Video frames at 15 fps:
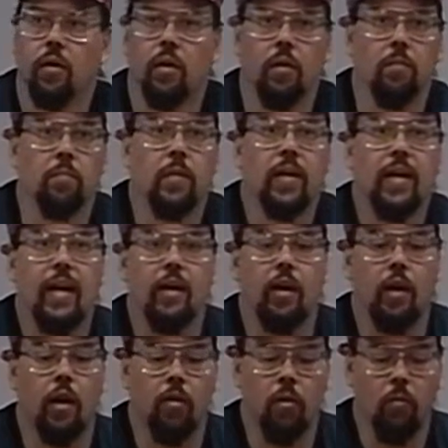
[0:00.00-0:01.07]
um, in
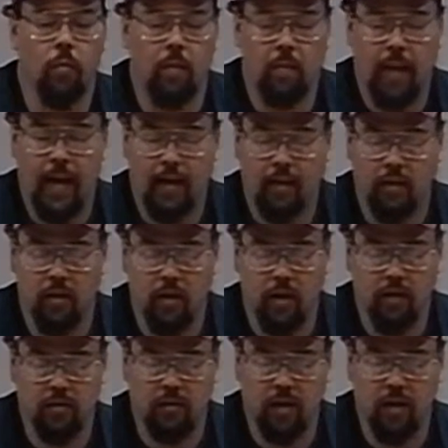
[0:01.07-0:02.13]
an era when back in the
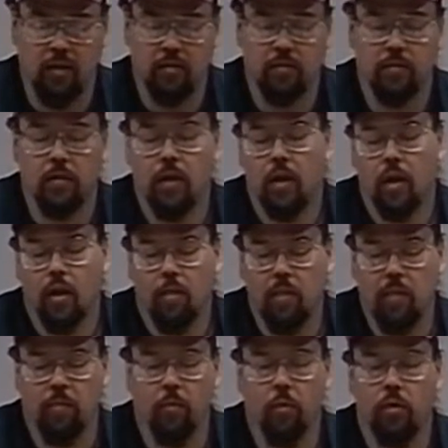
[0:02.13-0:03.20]
United States
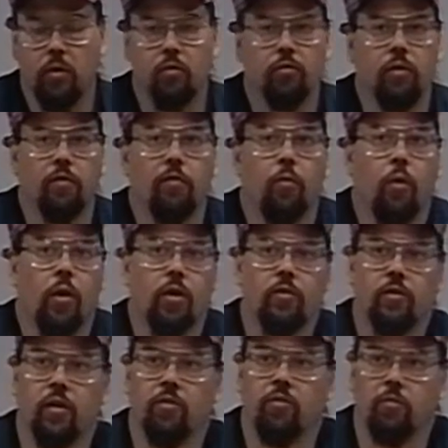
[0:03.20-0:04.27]
people were using
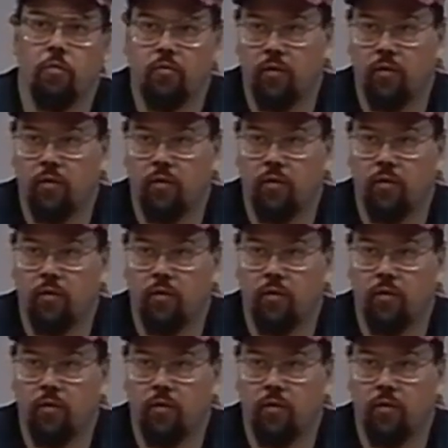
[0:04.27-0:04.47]
486s